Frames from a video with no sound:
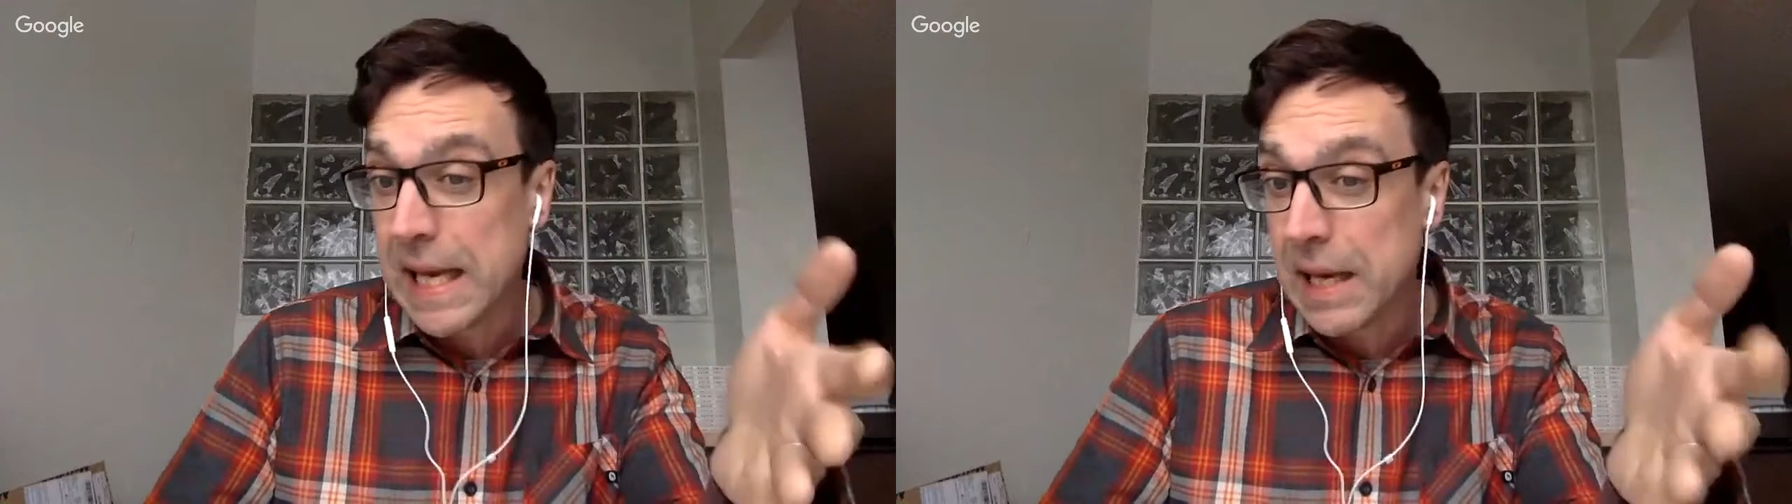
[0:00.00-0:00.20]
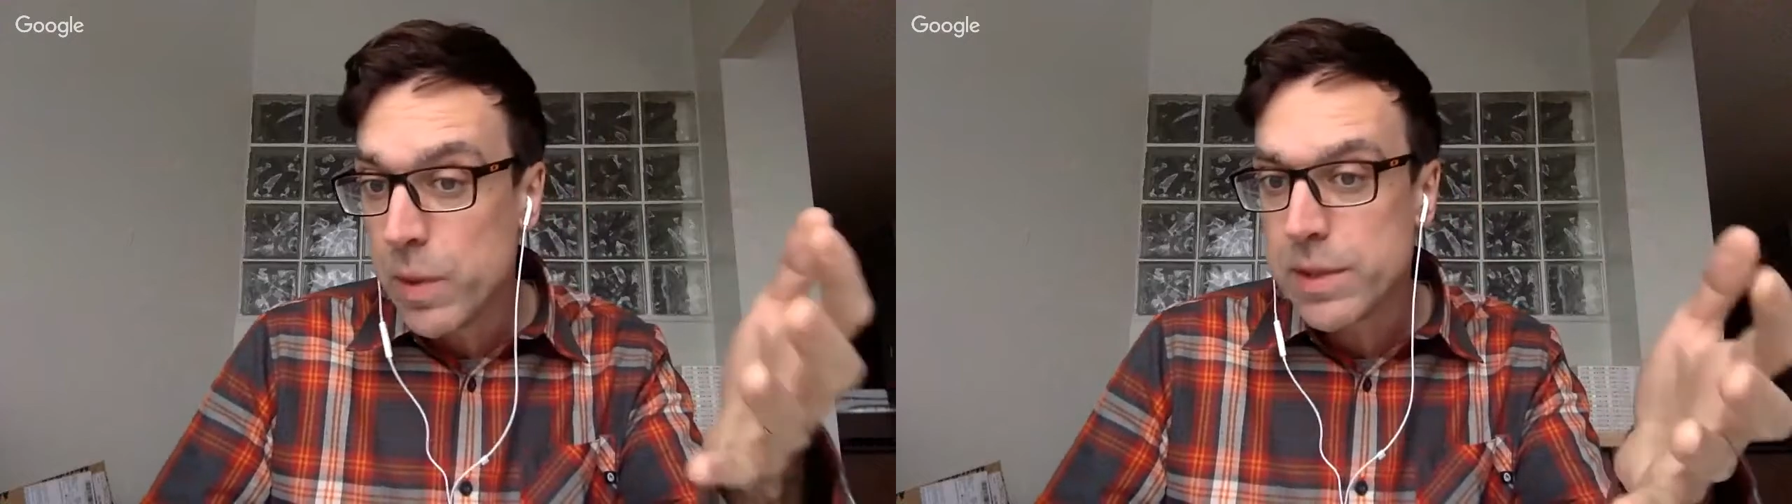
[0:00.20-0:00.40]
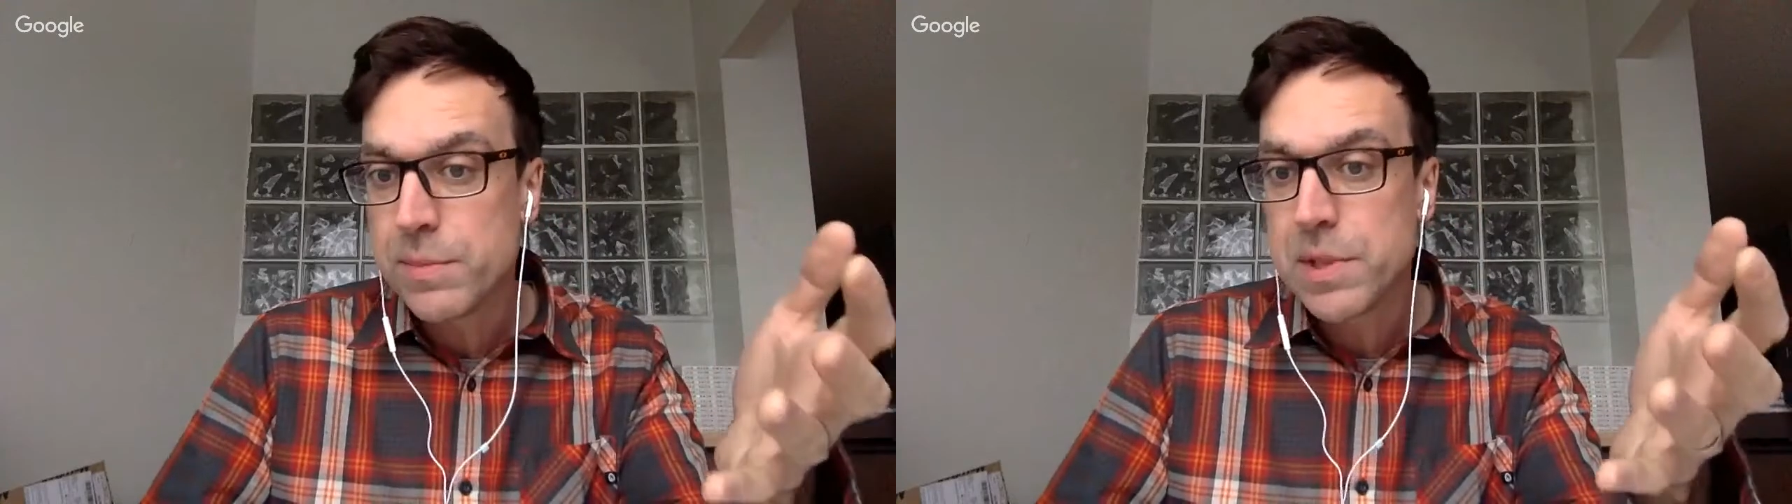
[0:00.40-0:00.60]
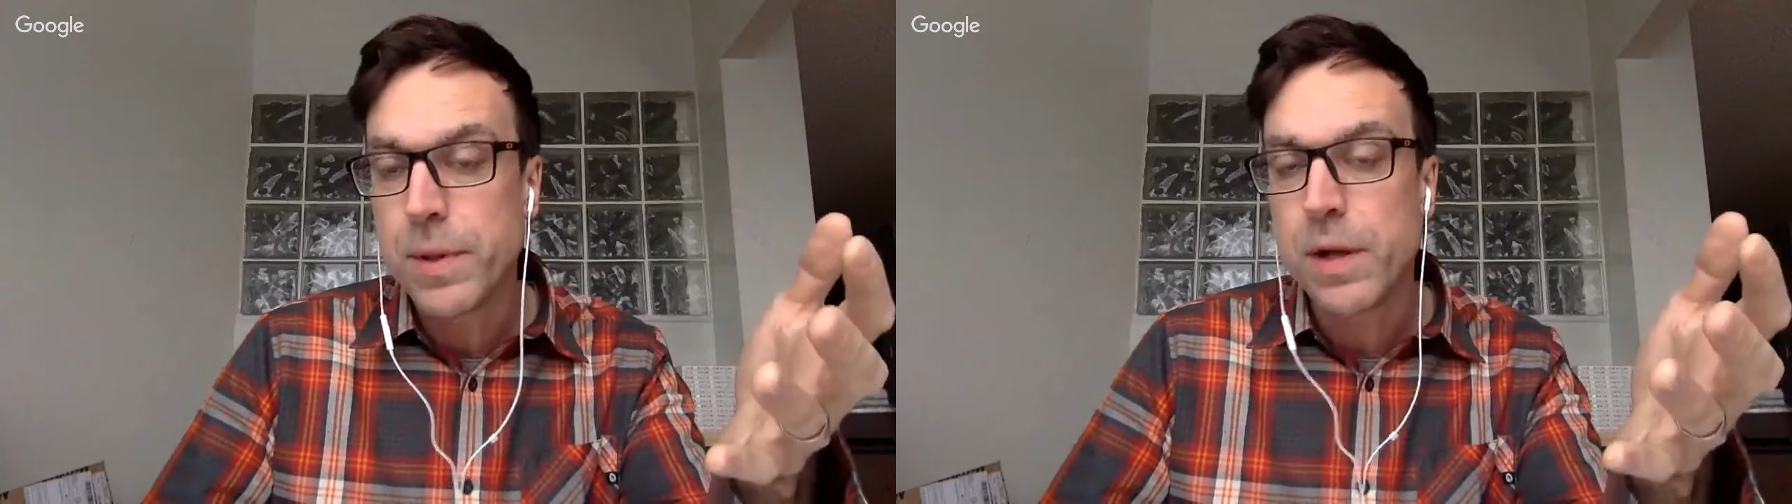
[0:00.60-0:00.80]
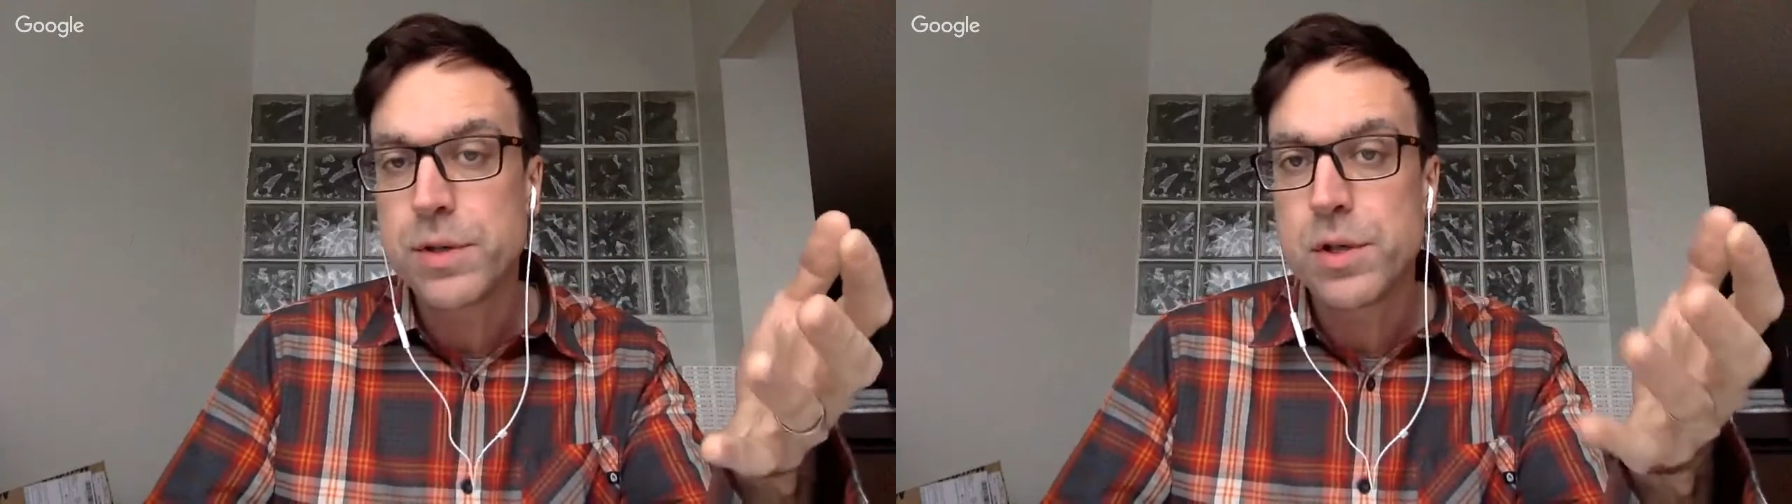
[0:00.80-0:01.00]
in with some
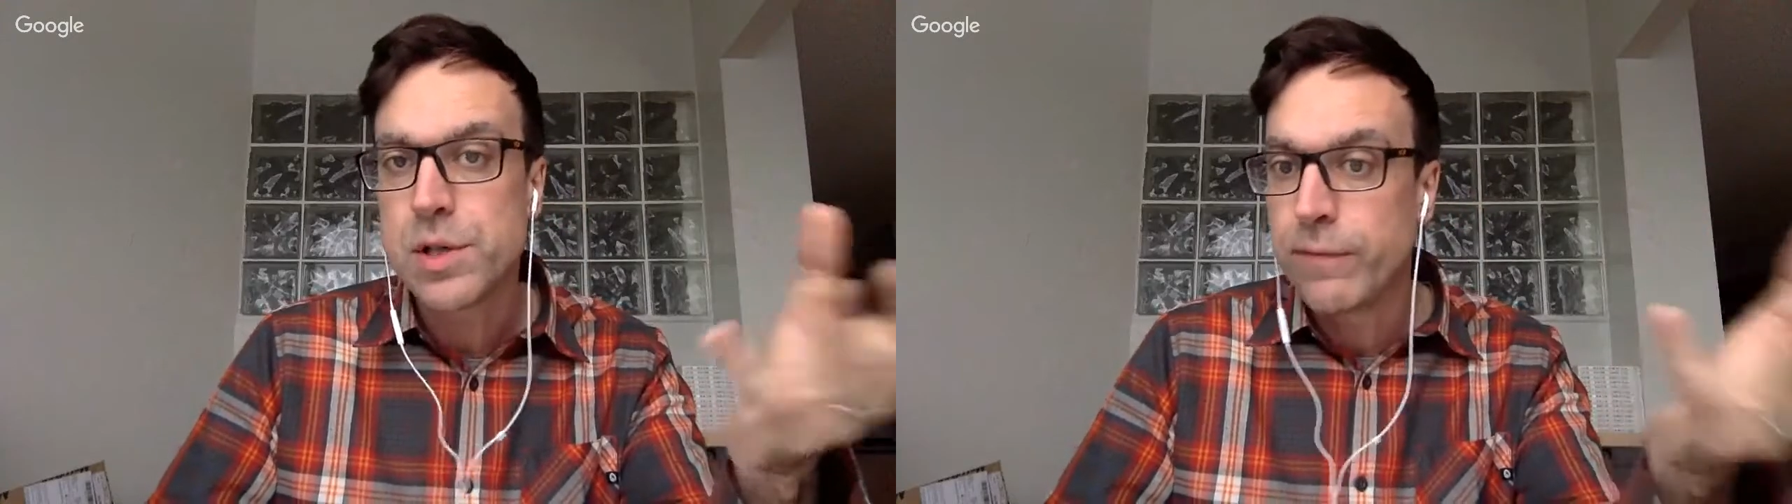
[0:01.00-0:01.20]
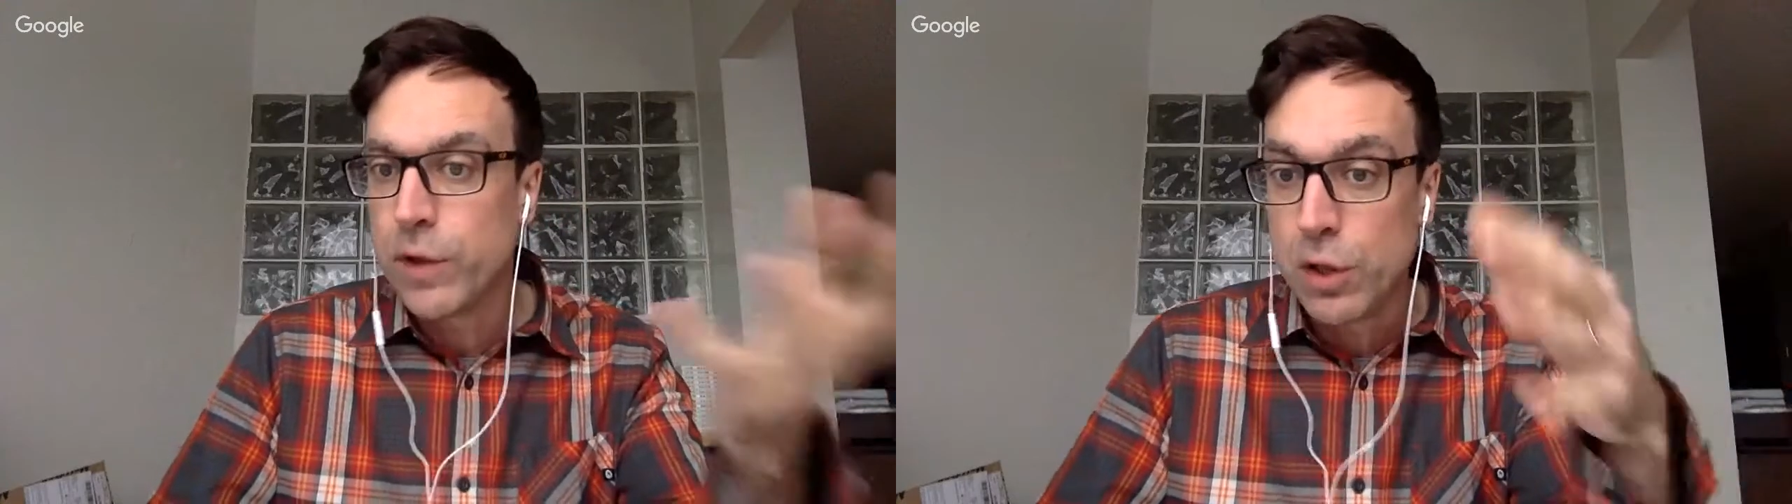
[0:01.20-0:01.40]
sponsors if you